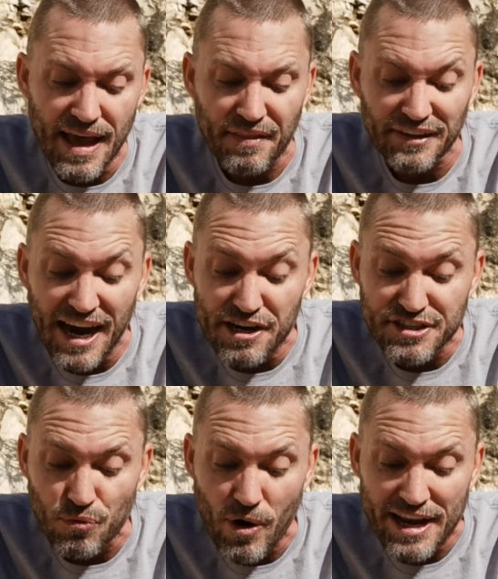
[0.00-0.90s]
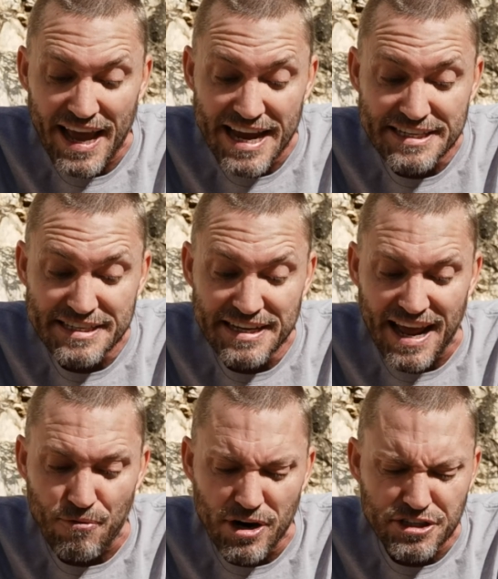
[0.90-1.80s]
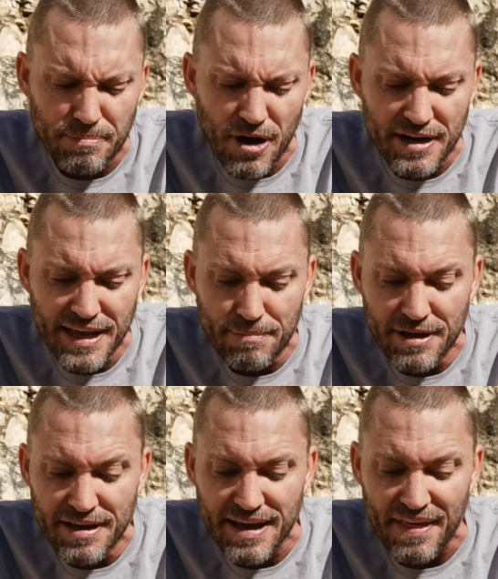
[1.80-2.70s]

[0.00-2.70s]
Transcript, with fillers: And the liars in wait hasted and rushed upon Gibeah,